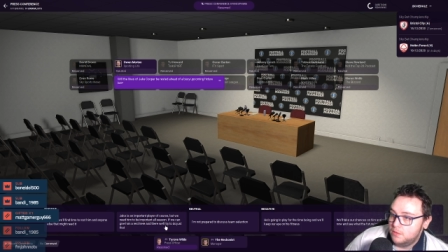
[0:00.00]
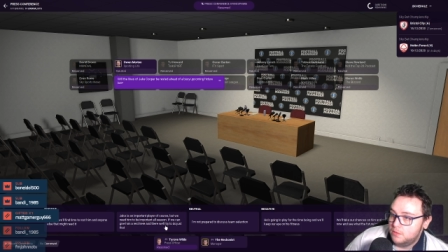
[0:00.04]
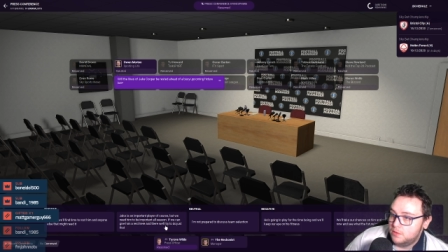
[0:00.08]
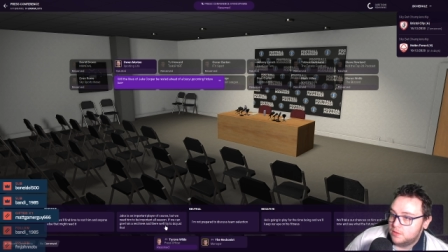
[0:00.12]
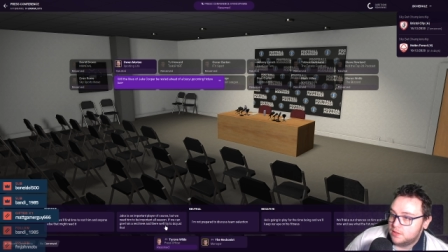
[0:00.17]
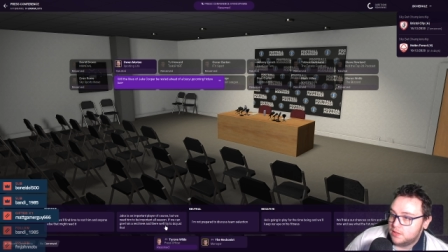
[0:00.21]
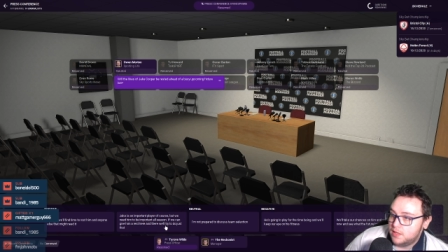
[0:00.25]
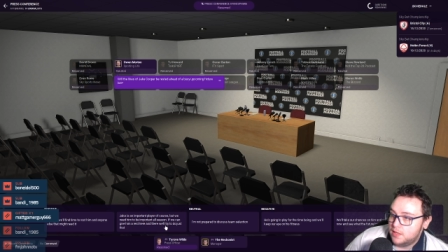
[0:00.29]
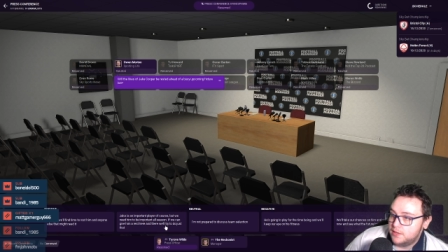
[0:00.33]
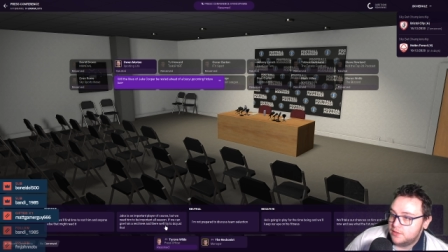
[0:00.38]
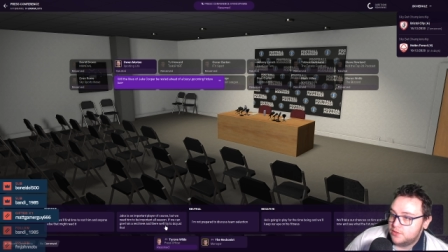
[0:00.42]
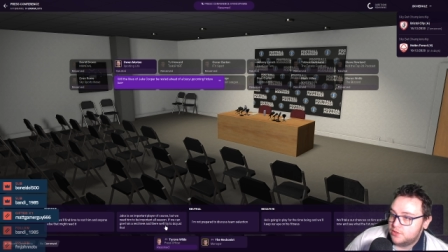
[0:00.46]

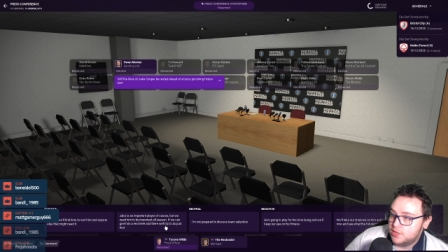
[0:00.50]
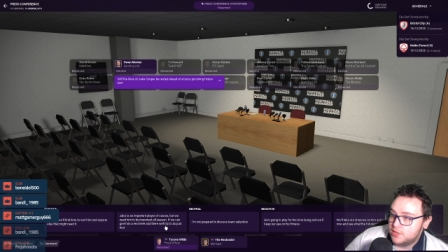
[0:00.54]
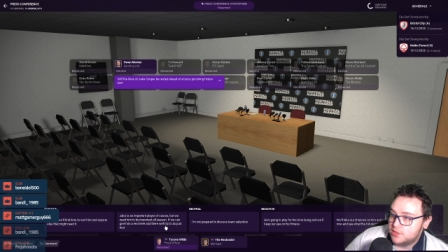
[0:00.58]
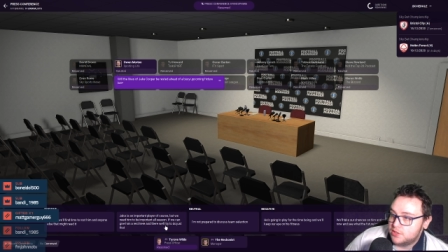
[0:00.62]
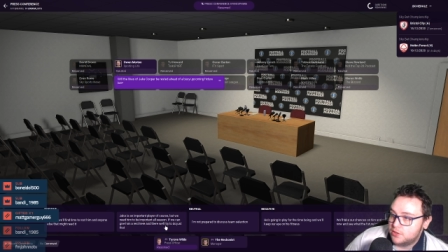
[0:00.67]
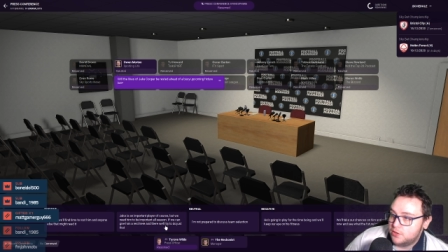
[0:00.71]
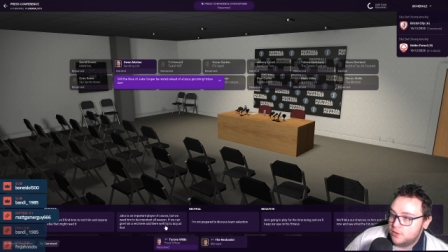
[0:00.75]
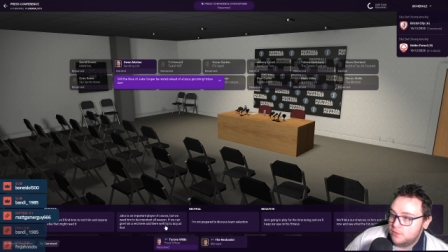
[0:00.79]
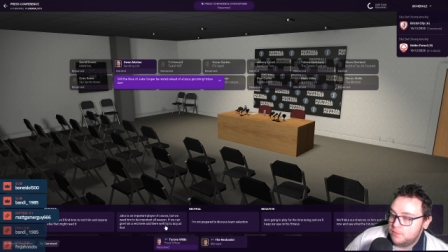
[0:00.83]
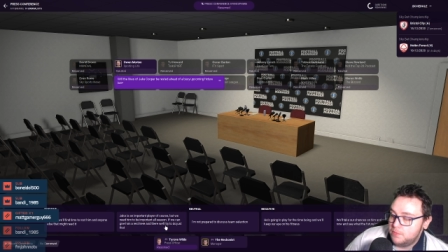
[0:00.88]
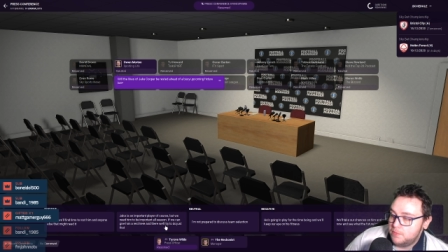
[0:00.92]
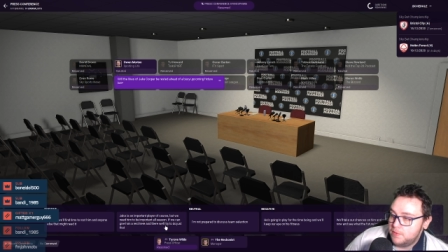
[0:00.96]
So like
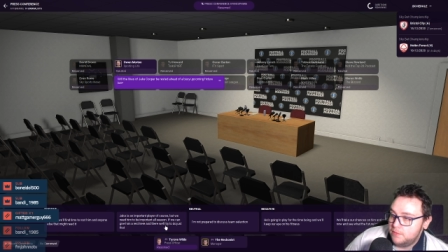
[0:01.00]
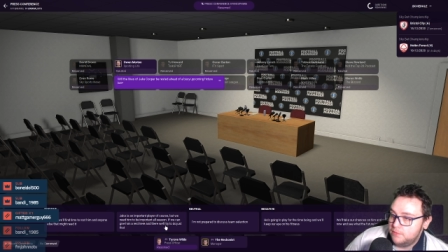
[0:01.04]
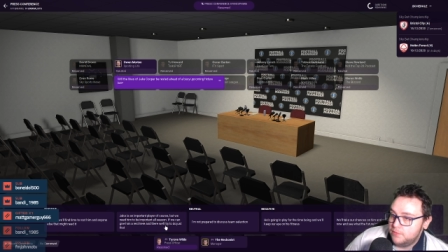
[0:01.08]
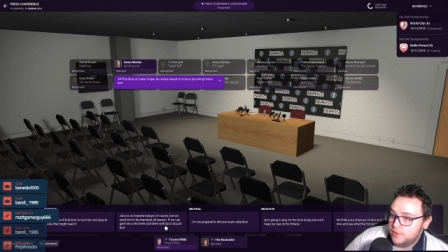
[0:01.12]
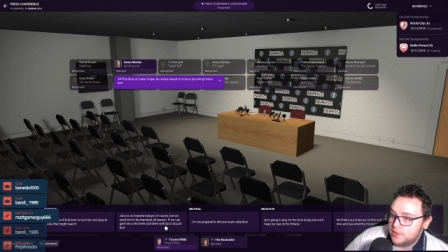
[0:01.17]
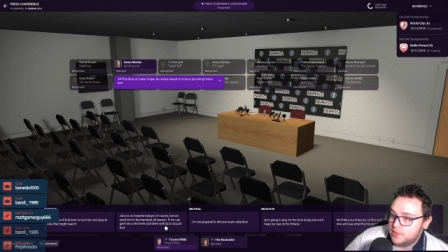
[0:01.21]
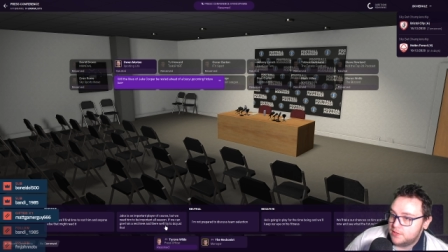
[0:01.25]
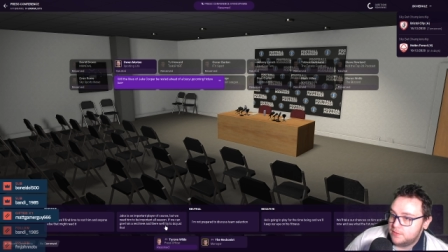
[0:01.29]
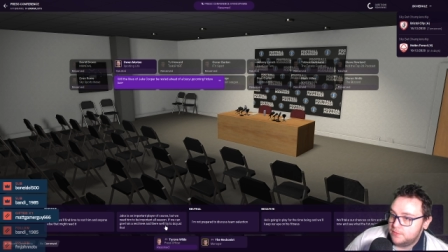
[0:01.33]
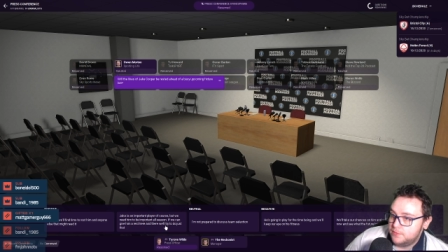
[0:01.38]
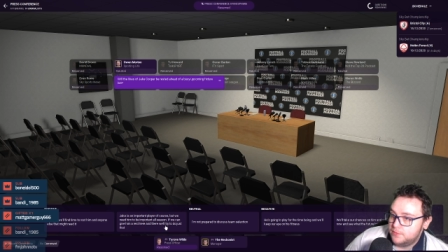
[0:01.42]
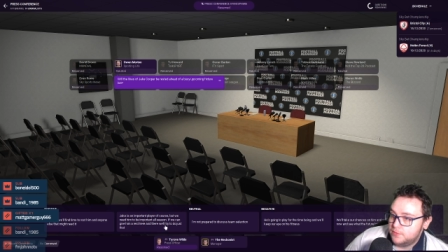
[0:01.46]
Jester Cooper being
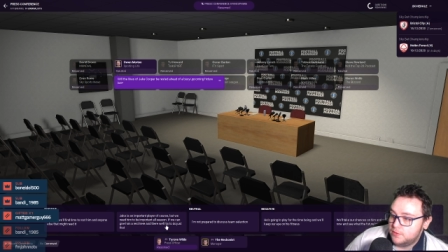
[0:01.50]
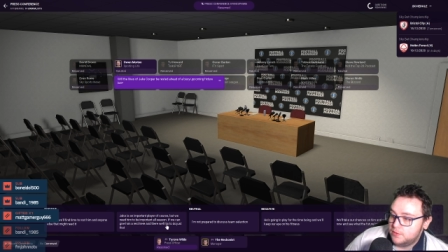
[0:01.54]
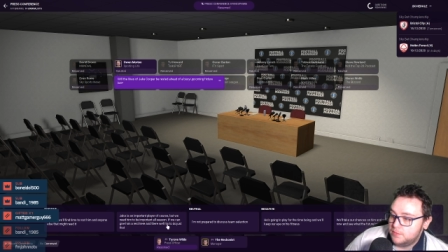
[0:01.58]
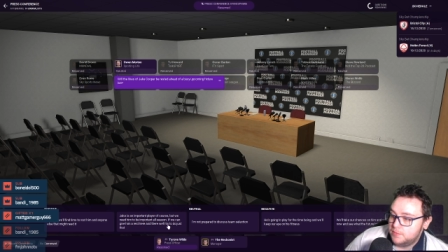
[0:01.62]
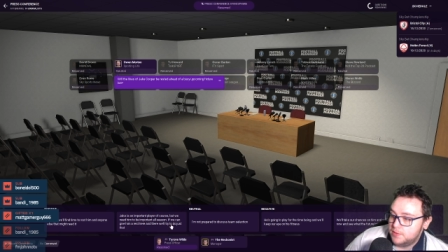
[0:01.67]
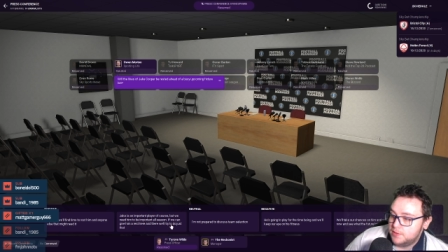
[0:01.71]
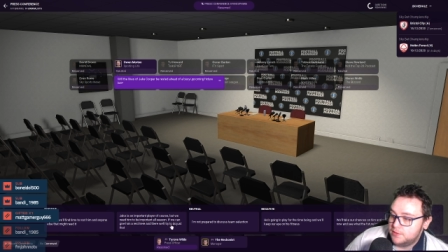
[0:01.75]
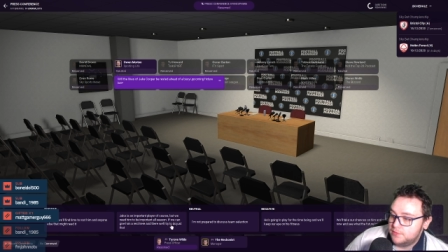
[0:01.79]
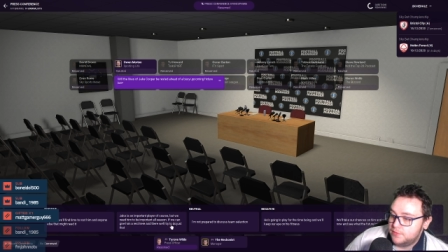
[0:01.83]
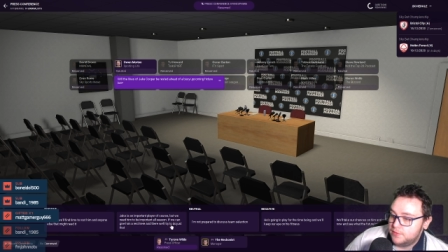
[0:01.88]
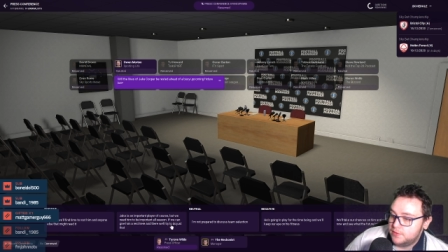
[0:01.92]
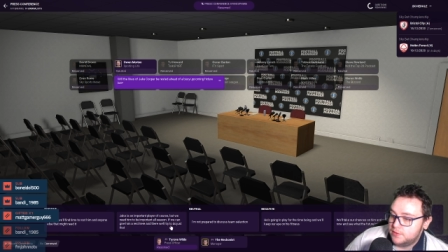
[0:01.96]
rested before he
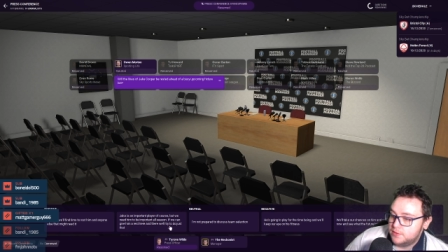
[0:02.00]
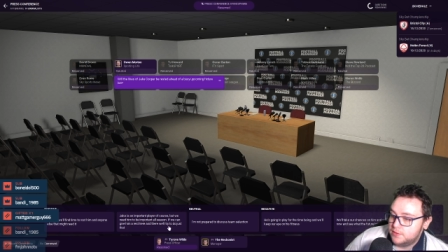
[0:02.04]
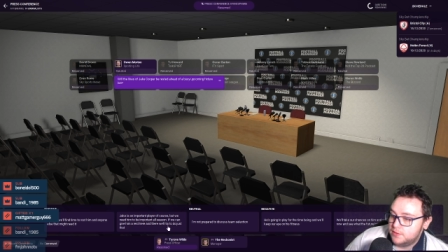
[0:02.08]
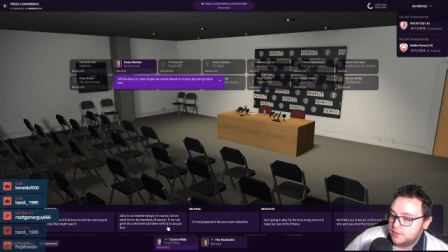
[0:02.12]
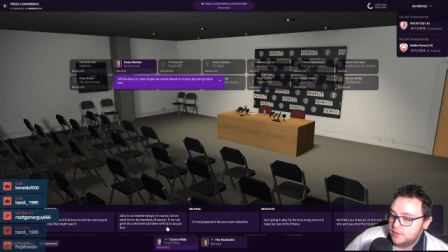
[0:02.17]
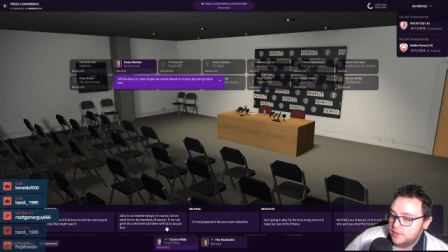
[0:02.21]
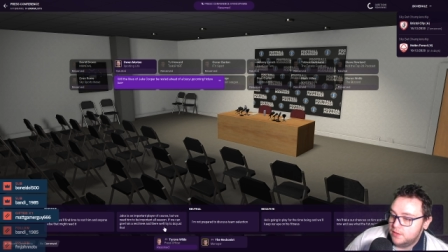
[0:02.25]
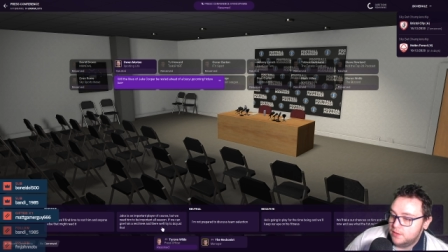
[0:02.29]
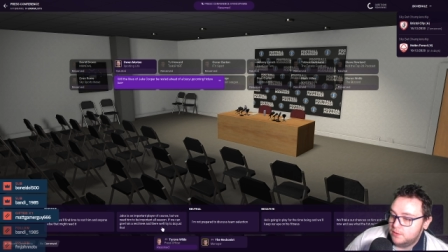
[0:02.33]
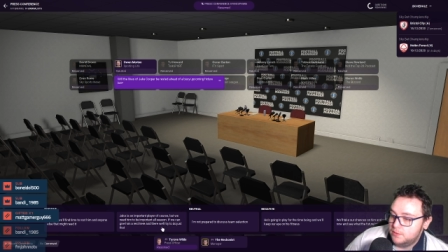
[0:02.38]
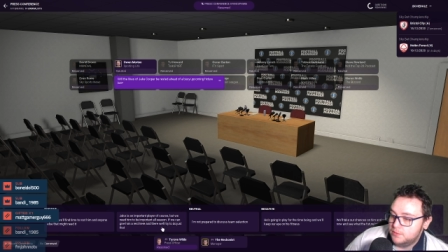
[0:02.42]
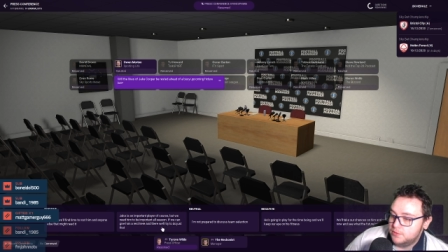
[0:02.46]
makes first
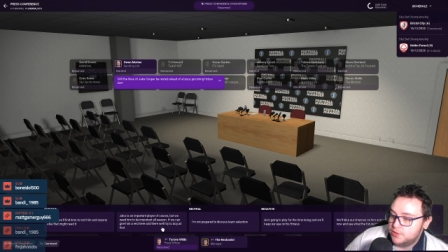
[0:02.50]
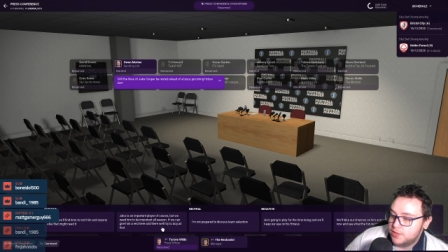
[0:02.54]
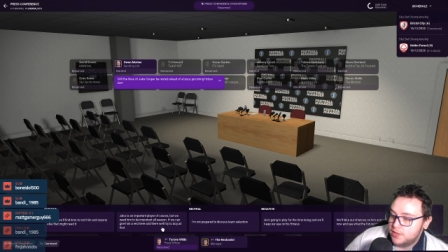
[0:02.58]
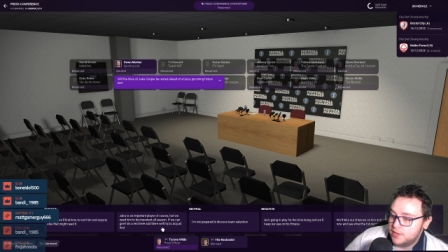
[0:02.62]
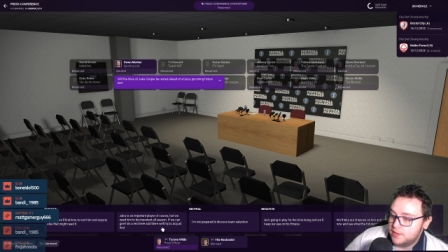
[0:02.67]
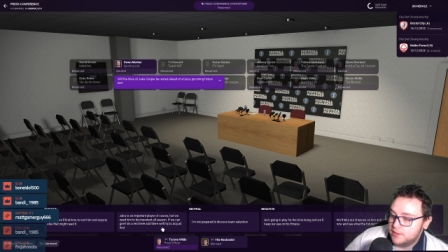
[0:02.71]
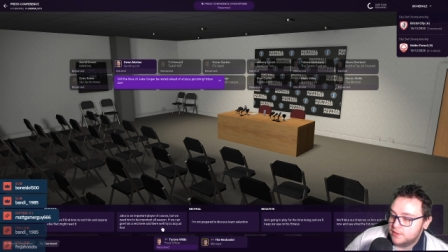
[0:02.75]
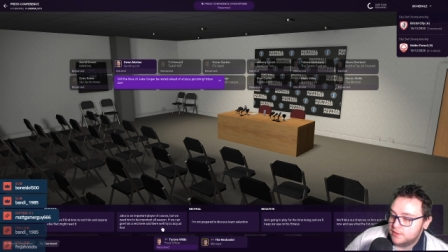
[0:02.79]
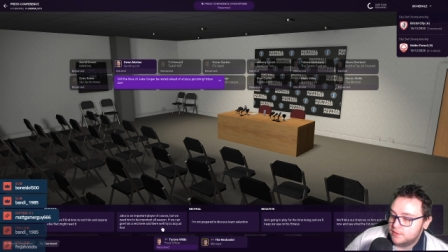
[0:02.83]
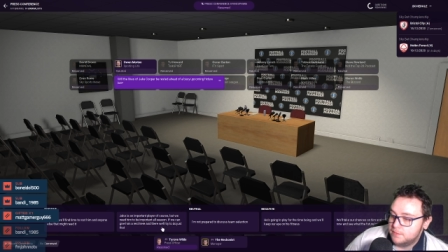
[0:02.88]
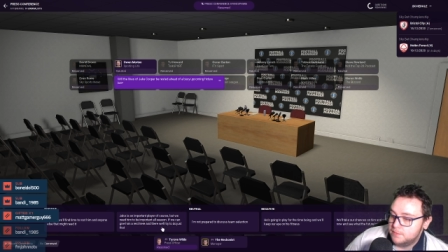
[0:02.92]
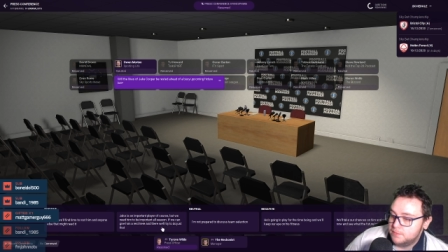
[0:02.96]
No,
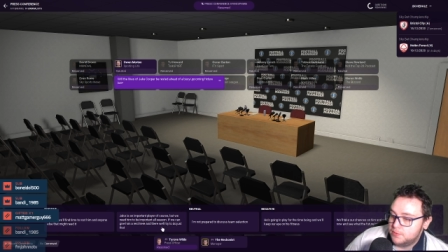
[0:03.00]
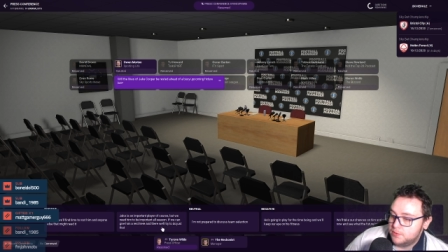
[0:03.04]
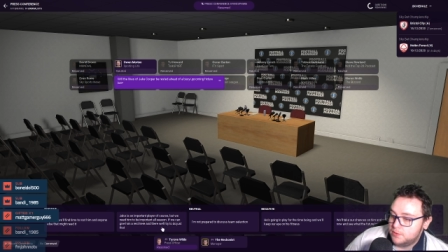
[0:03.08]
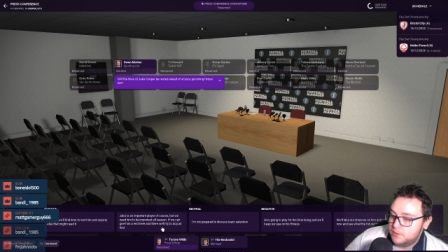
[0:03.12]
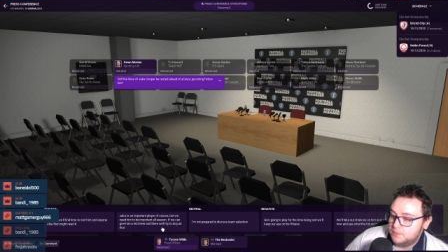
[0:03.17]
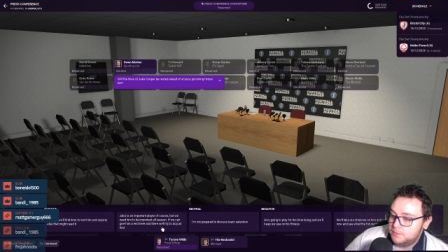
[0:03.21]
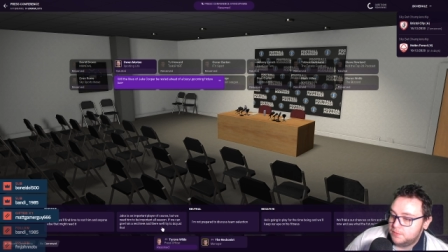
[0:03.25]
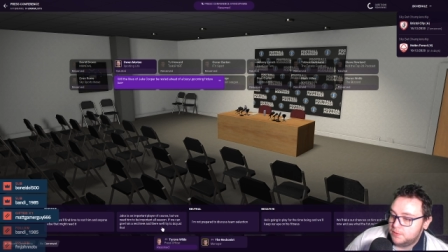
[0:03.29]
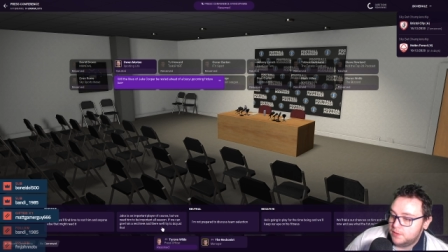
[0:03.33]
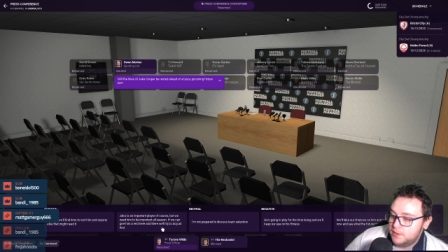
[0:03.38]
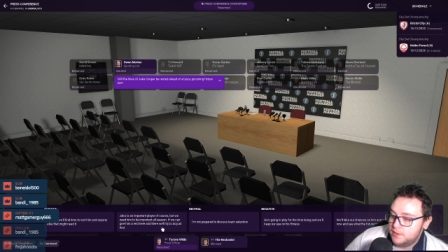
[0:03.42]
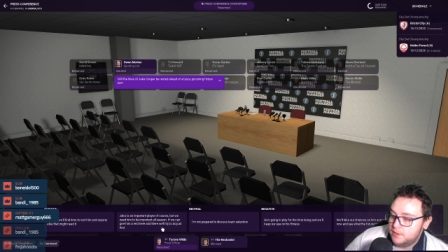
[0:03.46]
Jake is an
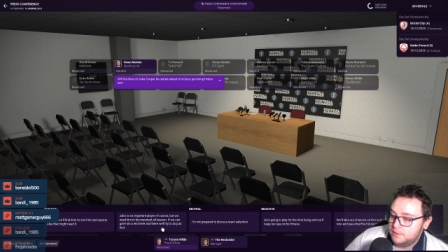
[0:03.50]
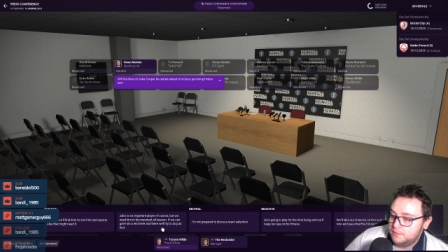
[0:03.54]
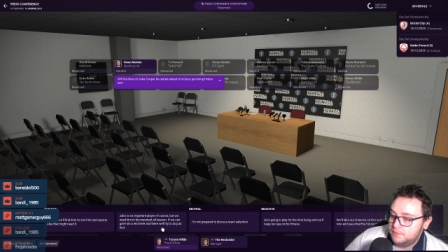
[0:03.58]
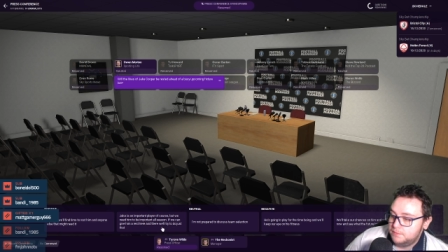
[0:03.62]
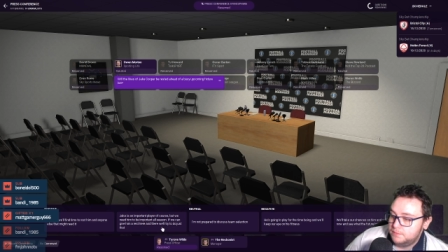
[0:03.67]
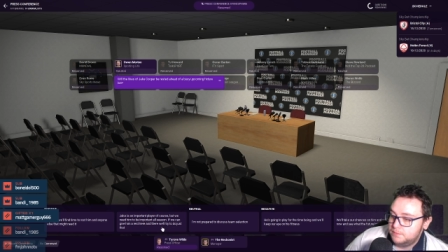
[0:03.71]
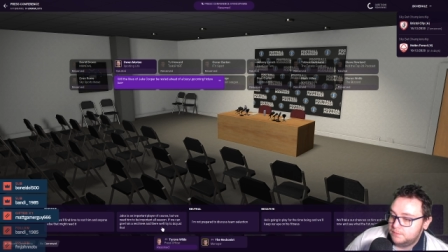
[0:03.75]
important player.